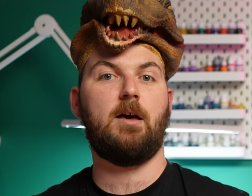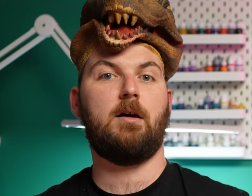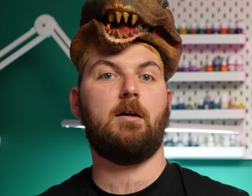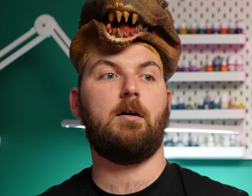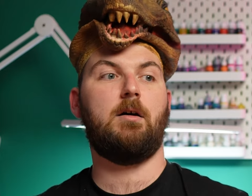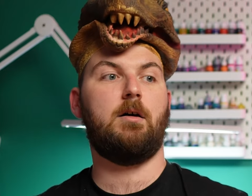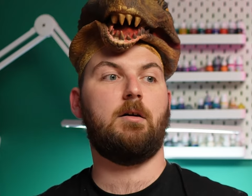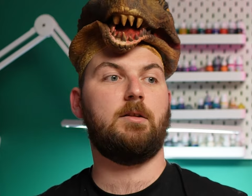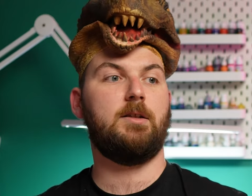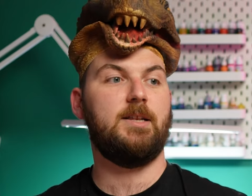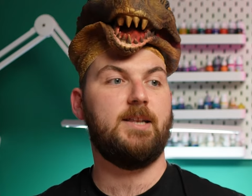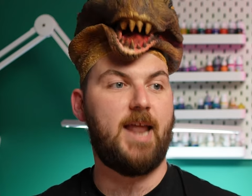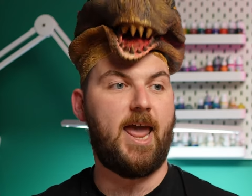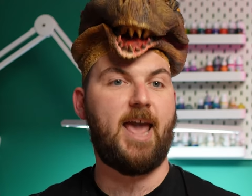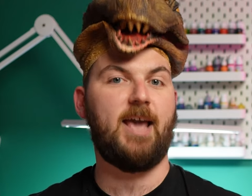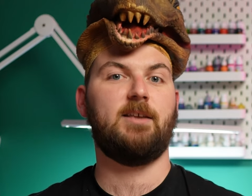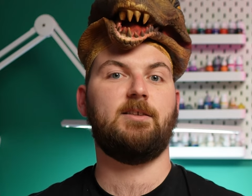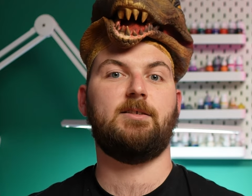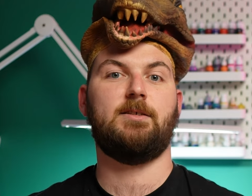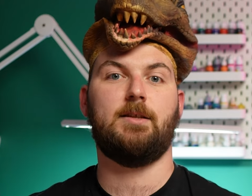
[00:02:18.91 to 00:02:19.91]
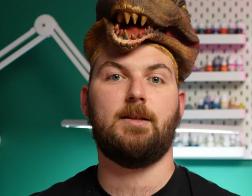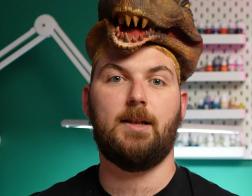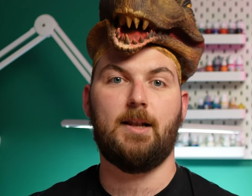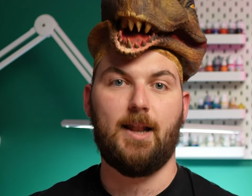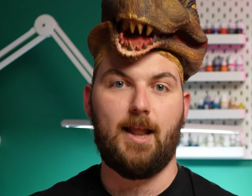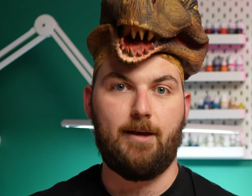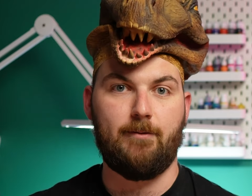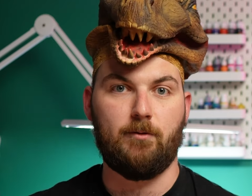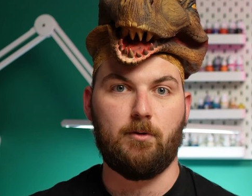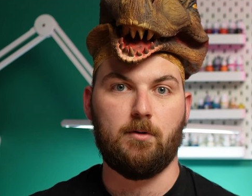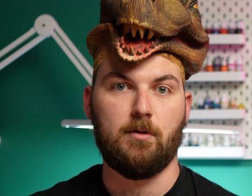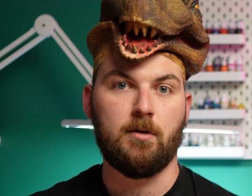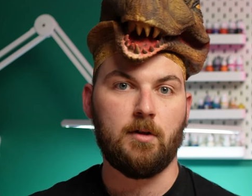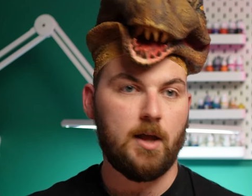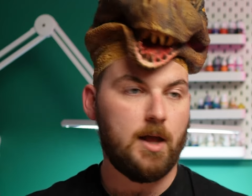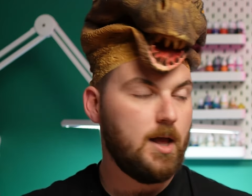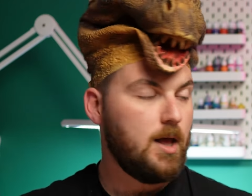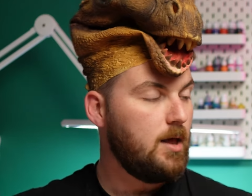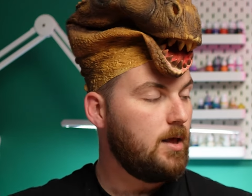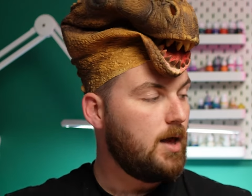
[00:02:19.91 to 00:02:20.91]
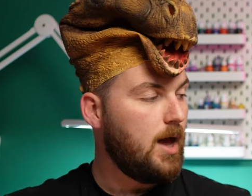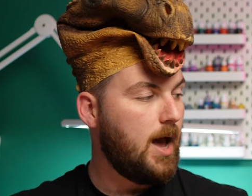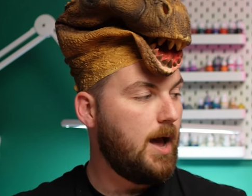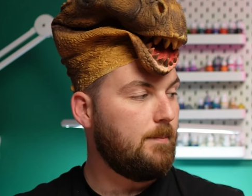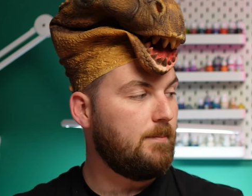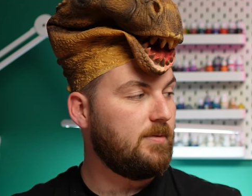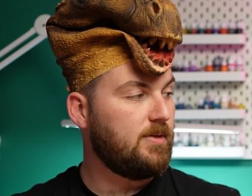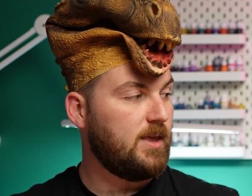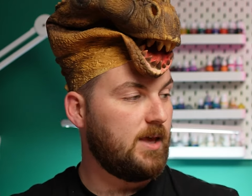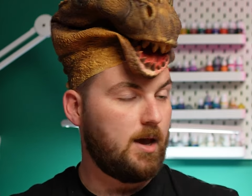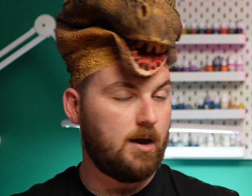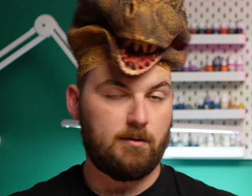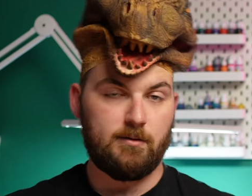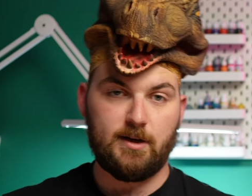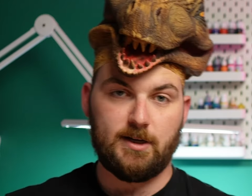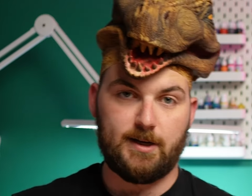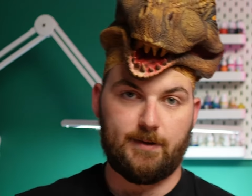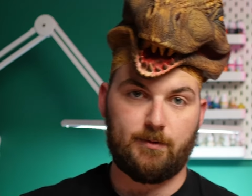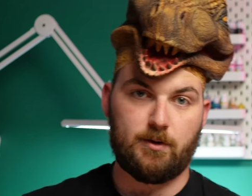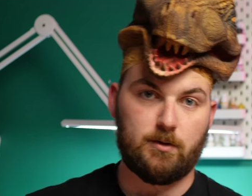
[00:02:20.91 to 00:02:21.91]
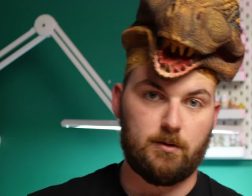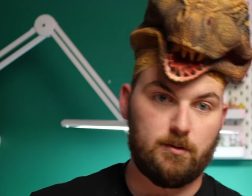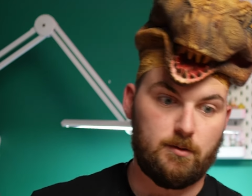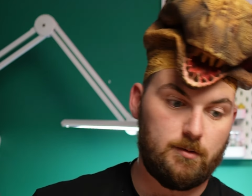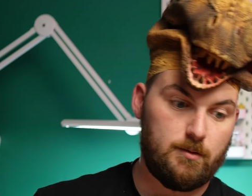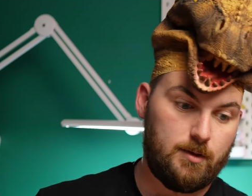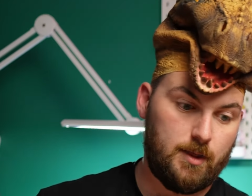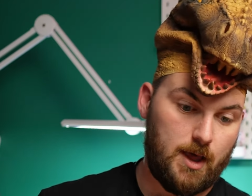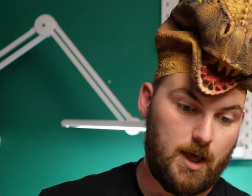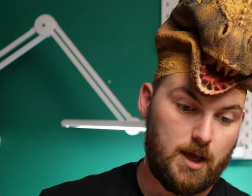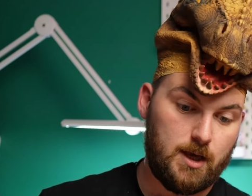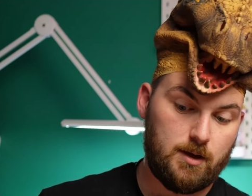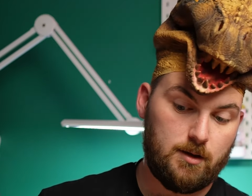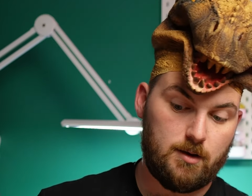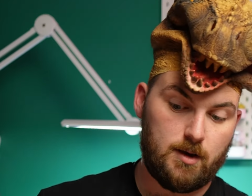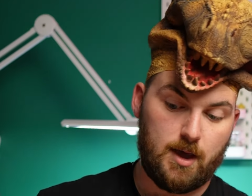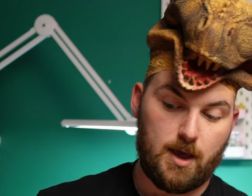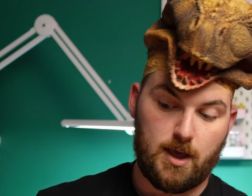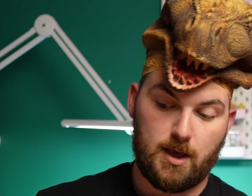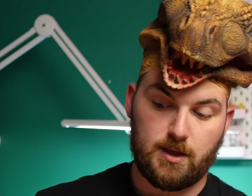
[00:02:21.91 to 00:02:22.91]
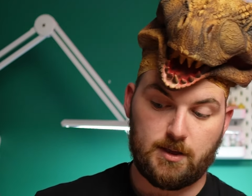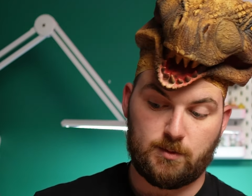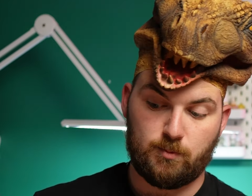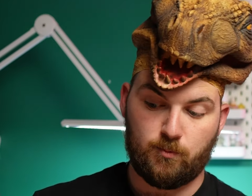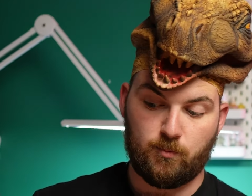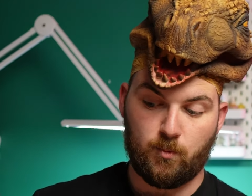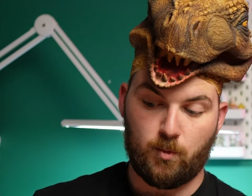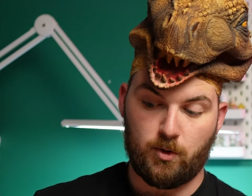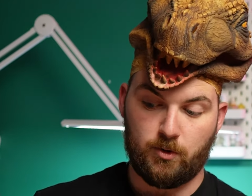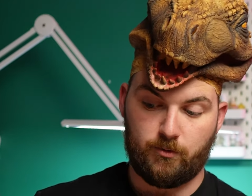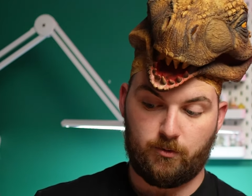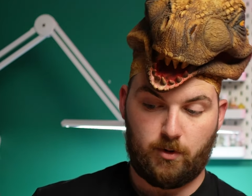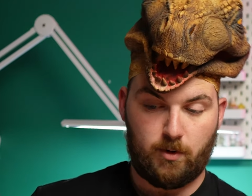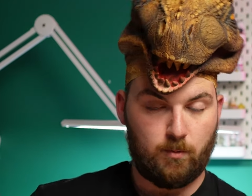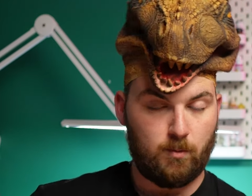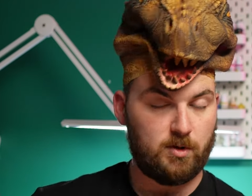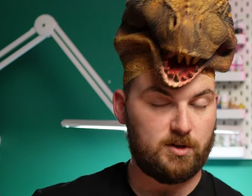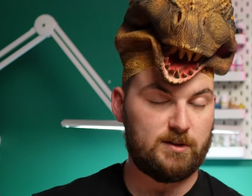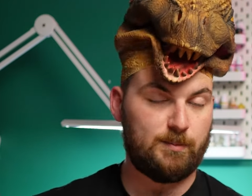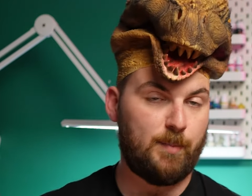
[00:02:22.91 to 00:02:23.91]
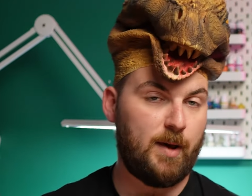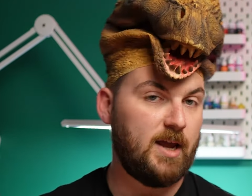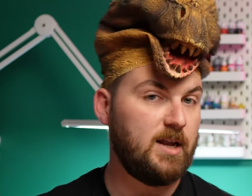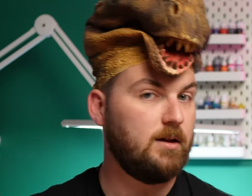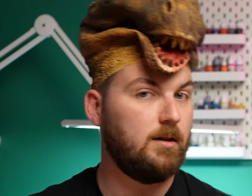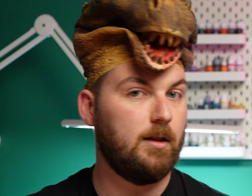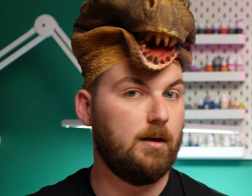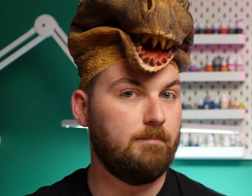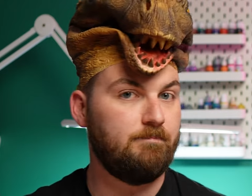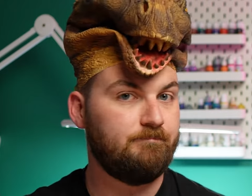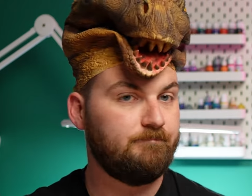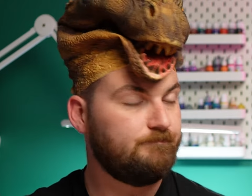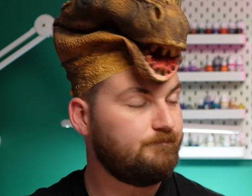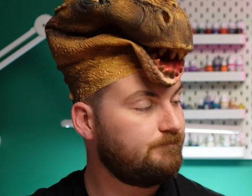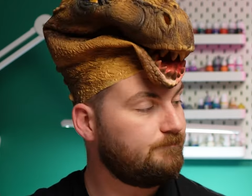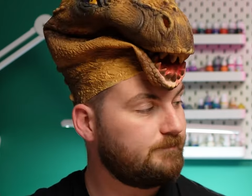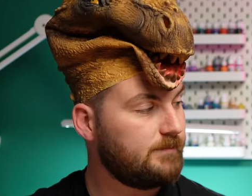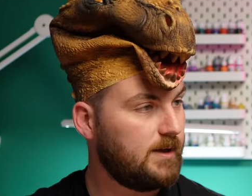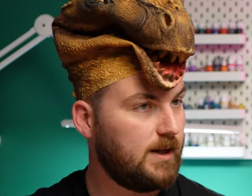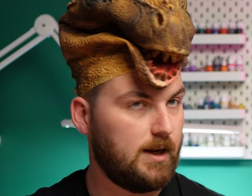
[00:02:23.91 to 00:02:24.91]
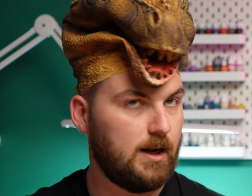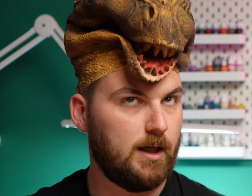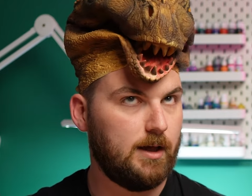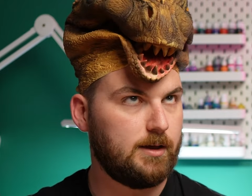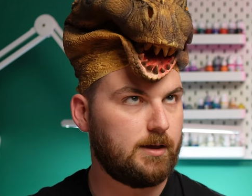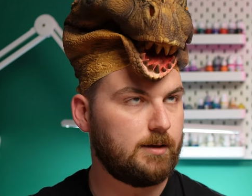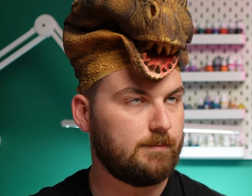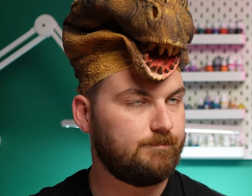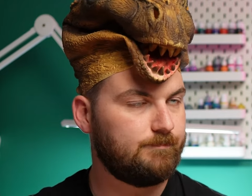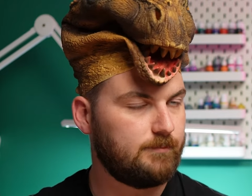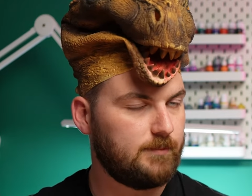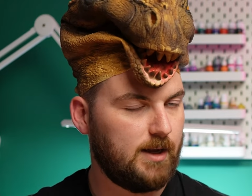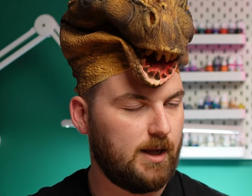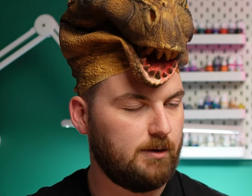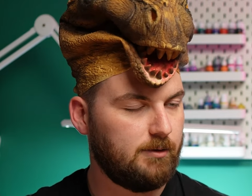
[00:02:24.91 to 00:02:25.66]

are next level. Um, the only difficult thing is wondering what to paint them like. No,